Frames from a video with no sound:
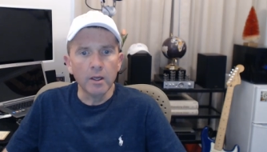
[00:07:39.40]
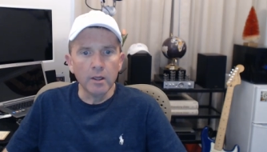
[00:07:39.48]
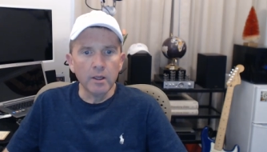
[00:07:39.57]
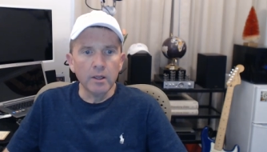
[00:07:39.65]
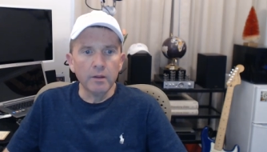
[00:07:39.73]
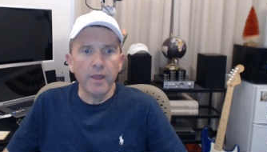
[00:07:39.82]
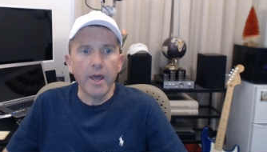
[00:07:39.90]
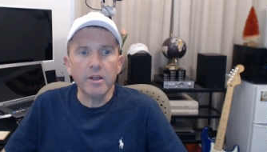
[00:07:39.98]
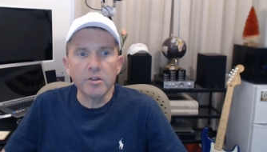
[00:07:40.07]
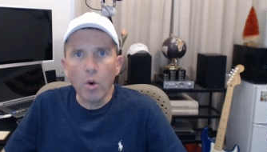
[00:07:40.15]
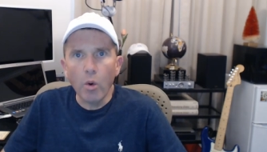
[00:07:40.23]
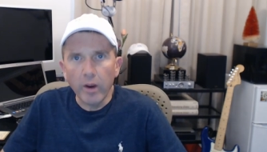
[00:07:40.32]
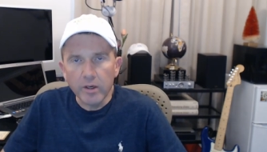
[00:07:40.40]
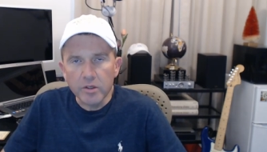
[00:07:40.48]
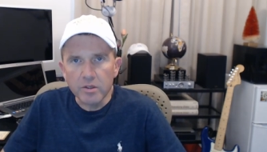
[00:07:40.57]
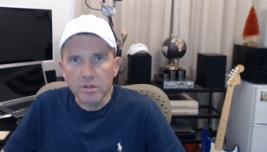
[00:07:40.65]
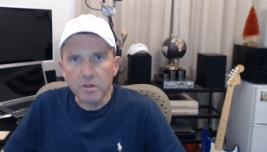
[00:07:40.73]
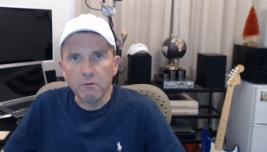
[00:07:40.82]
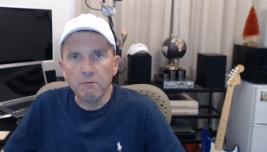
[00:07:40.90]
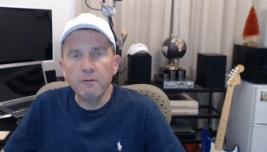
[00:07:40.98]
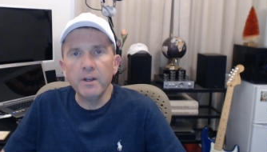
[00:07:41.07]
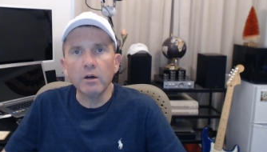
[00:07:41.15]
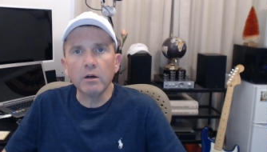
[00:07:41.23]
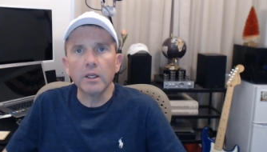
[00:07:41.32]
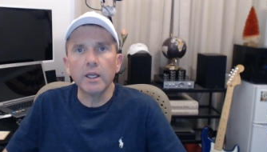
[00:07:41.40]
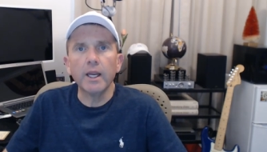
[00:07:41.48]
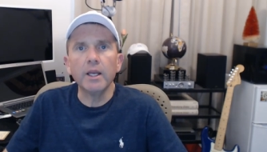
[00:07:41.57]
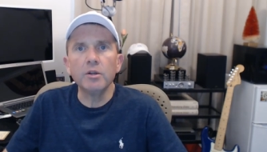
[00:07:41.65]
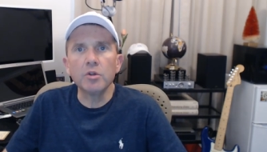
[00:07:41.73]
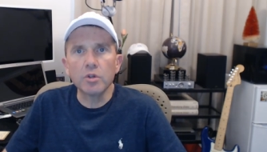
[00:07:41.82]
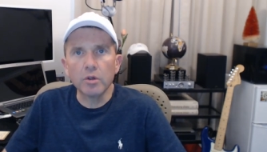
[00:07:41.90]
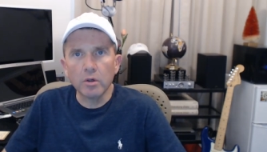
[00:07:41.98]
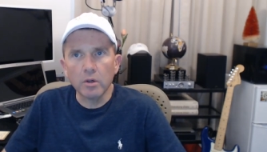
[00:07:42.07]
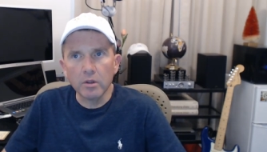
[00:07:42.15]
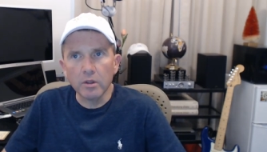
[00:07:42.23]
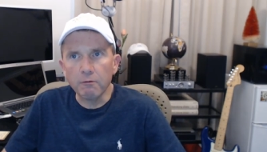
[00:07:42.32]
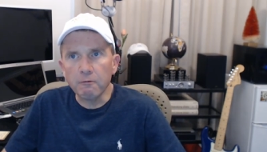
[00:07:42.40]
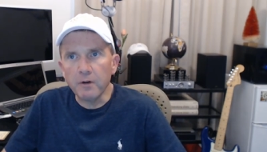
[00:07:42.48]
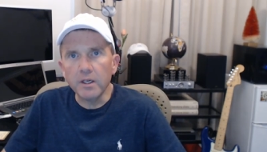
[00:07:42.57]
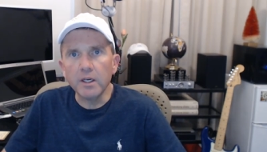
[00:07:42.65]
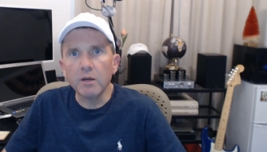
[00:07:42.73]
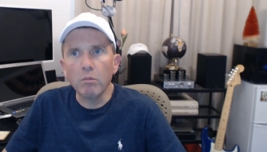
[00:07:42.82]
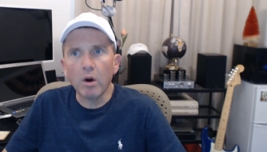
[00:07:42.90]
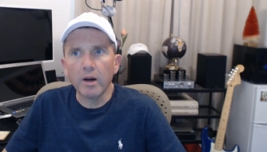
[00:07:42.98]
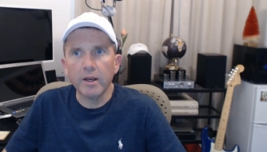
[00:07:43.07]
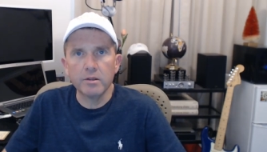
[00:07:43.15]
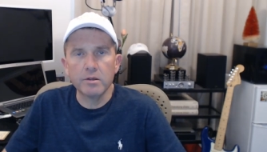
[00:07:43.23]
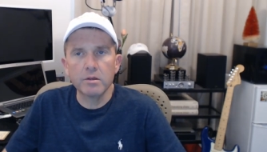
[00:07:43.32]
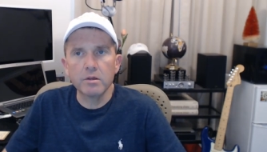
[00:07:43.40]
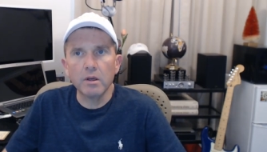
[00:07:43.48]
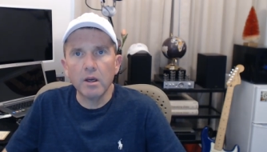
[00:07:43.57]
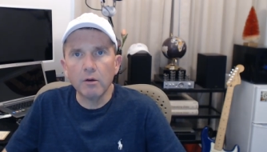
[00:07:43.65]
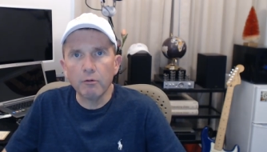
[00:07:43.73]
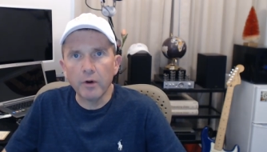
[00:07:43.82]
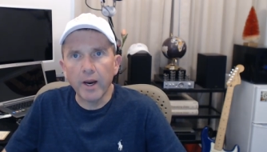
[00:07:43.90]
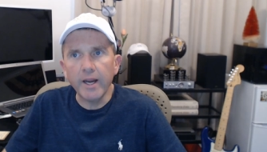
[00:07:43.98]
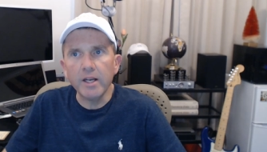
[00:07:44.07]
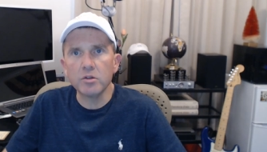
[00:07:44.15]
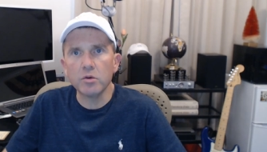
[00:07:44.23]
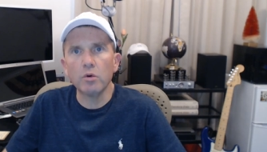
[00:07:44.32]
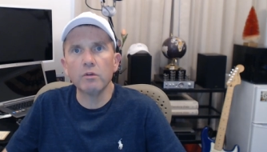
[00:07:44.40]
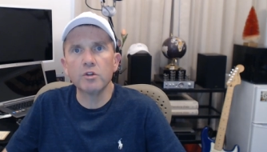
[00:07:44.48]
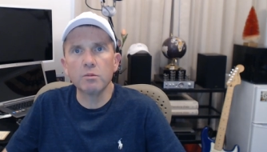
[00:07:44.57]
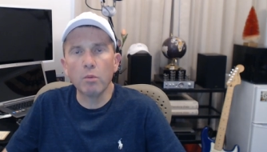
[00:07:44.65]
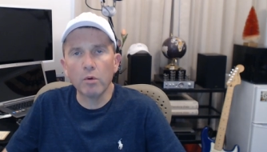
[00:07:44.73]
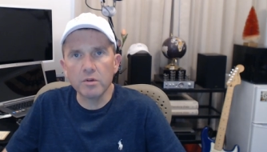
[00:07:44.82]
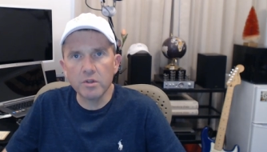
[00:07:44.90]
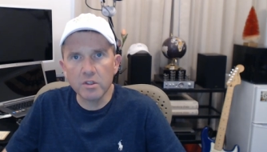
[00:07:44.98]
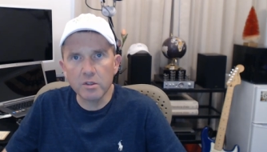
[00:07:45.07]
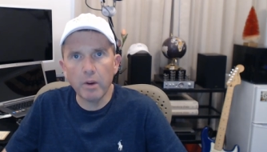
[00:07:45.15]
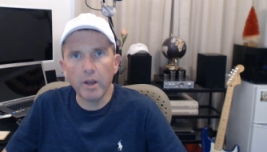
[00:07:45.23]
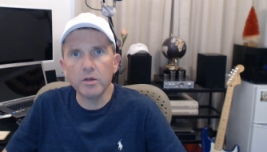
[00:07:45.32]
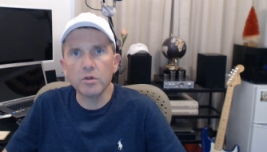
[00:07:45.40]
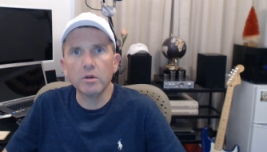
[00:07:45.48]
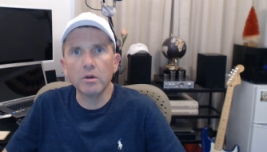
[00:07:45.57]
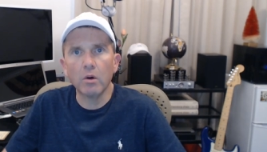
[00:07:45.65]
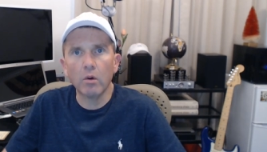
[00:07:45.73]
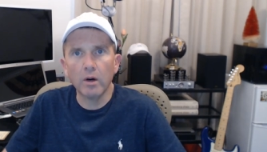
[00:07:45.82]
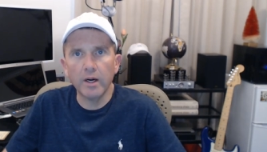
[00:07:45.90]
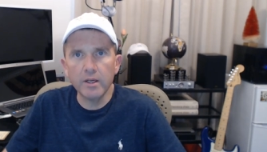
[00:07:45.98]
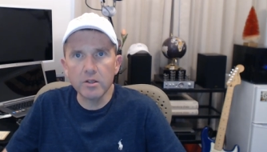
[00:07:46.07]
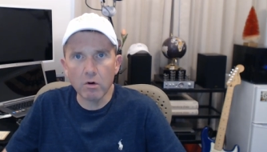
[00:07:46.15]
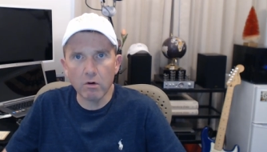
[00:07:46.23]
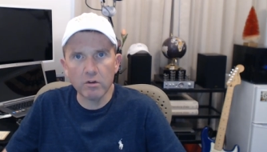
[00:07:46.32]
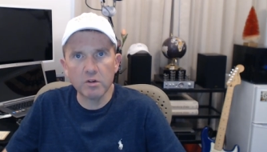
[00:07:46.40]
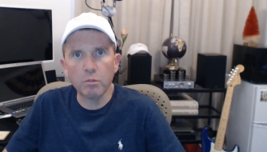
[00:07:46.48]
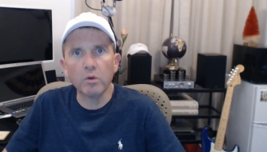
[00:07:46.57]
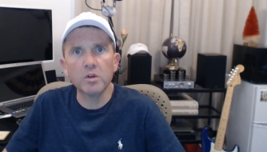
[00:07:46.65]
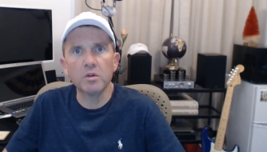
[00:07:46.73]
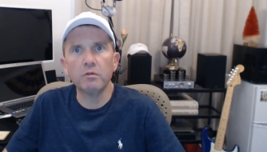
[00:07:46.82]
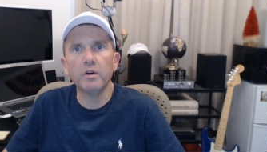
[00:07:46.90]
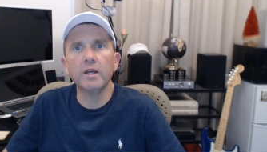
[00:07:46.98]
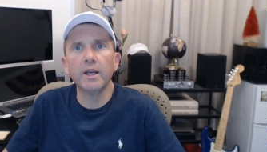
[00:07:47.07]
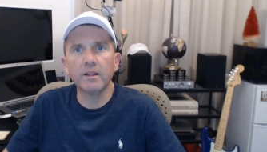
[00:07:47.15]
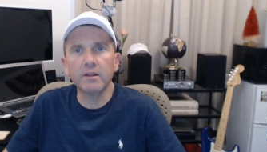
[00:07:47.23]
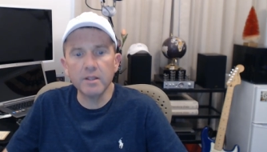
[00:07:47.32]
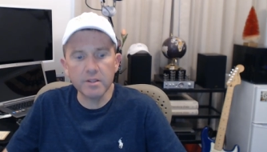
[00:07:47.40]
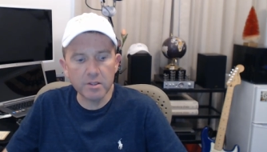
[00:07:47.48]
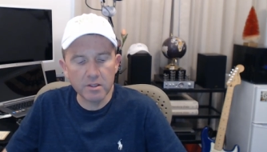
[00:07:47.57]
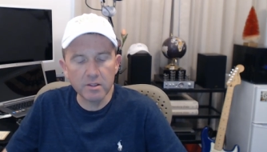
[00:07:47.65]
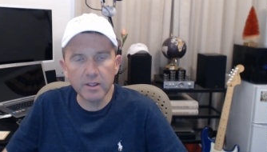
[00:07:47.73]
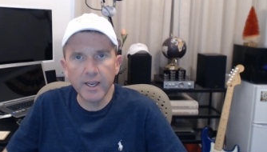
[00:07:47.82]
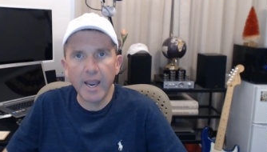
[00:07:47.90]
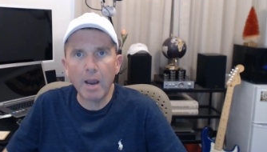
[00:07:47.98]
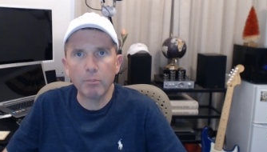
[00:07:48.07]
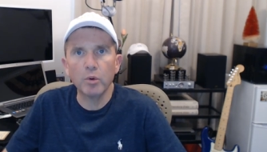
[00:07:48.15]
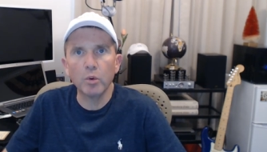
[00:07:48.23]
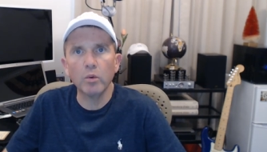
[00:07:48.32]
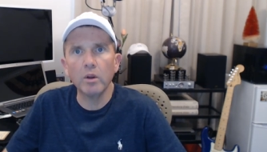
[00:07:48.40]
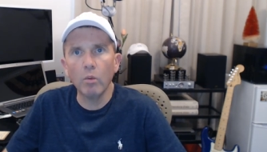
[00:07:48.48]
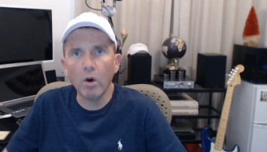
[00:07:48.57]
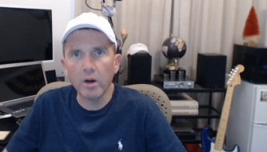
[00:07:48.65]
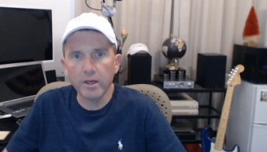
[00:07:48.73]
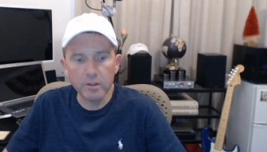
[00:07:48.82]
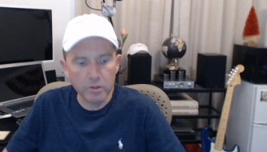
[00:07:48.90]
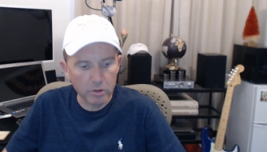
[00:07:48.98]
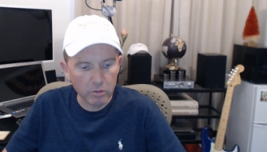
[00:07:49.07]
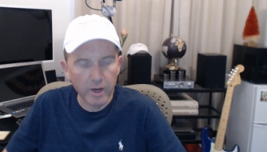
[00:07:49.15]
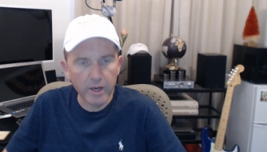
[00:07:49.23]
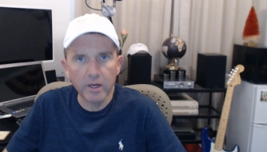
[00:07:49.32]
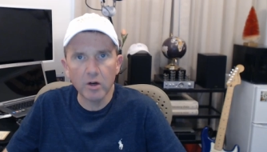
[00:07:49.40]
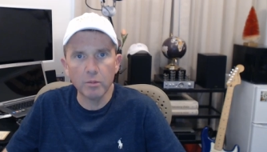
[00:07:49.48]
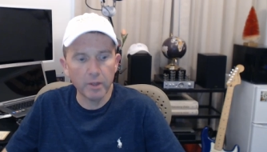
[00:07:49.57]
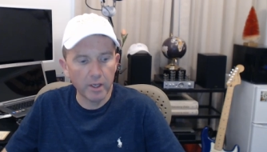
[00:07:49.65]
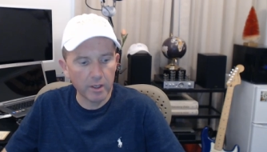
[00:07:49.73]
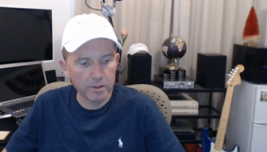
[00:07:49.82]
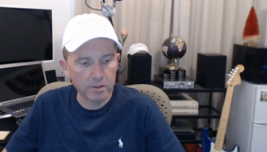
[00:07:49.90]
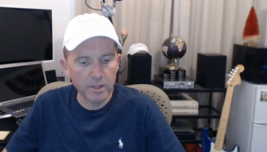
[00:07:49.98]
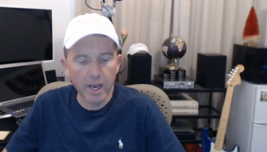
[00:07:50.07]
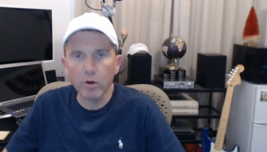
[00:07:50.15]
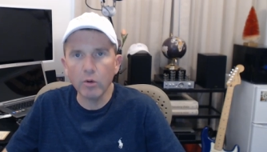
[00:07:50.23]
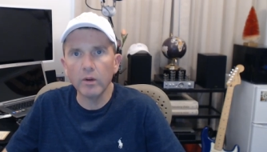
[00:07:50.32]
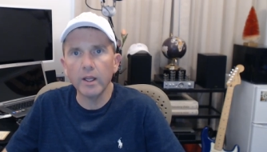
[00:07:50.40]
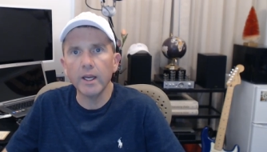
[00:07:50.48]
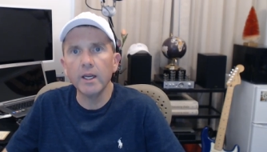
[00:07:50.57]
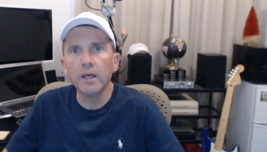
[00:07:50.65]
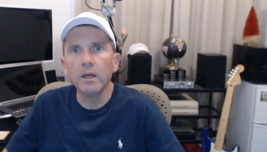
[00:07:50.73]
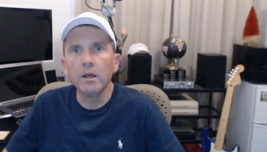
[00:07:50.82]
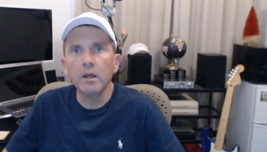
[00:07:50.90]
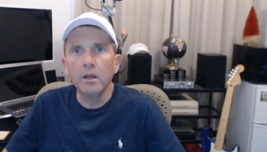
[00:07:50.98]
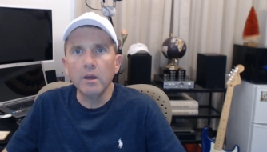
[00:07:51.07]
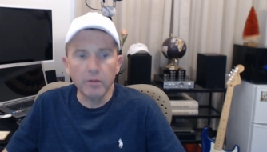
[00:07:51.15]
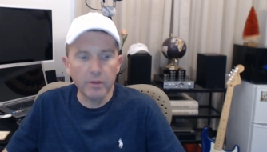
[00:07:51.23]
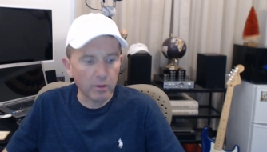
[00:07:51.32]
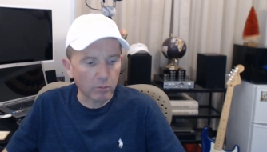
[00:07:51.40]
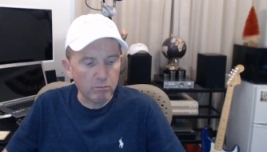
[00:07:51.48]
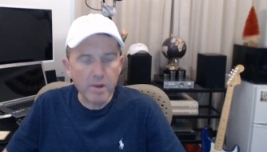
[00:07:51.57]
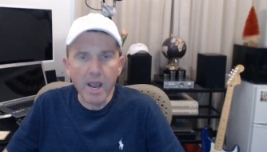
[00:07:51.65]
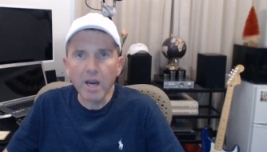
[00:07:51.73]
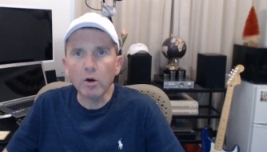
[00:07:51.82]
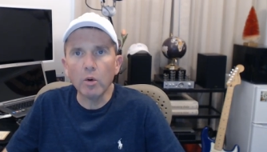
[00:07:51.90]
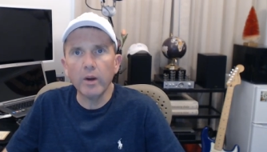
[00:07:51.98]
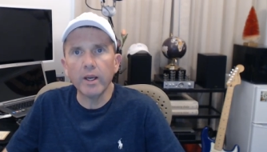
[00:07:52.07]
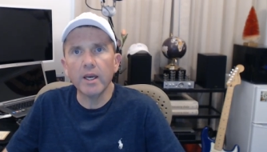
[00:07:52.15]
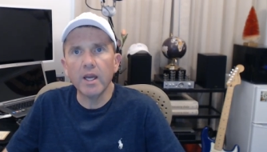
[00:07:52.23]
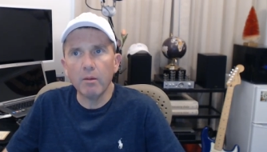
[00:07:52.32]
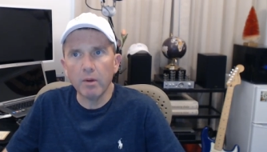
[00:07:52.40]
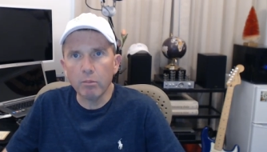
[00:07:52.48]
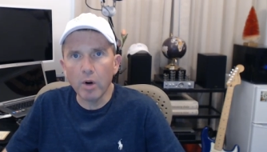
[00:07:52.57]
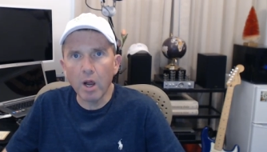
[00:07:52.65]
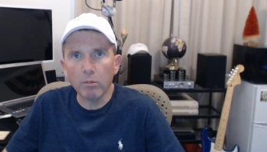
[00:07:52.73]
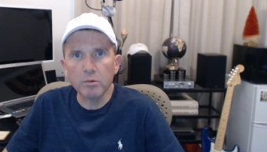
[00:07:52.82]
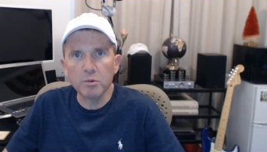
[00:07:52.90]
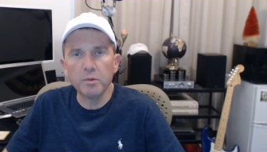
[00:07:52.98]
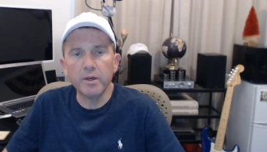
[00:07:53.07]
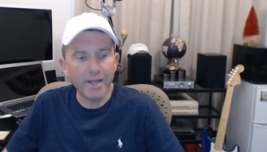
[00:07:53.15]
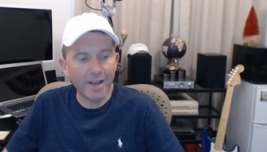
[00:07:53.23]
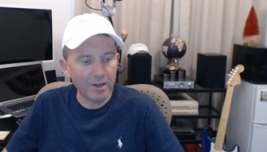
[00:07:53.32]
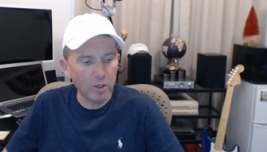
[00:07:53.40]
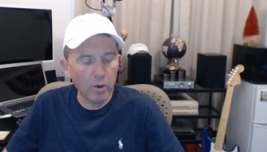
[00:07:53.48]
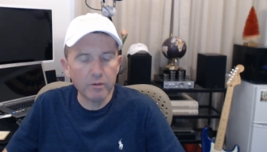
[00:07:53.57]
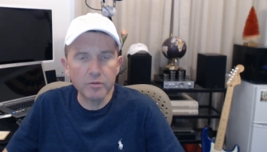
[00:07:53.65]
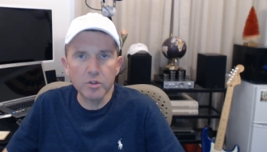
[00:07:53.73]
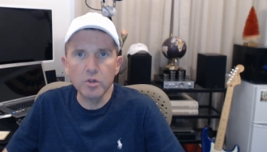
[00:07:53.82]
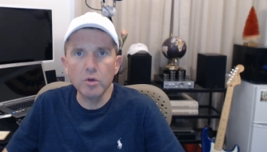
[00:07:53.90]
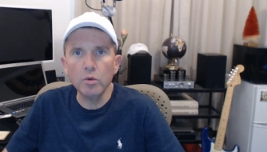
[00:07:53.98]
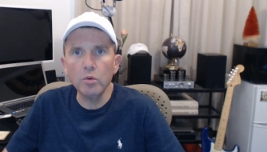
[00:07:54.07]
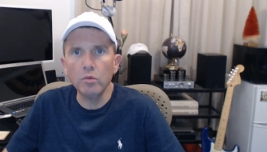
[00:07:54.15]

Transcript: That is going to severely injure the funding markets for any sort of sports expansion or any sort of sports funding. And this is the gap that we walk into right here, because not only the macroeconomic problems, but now you have two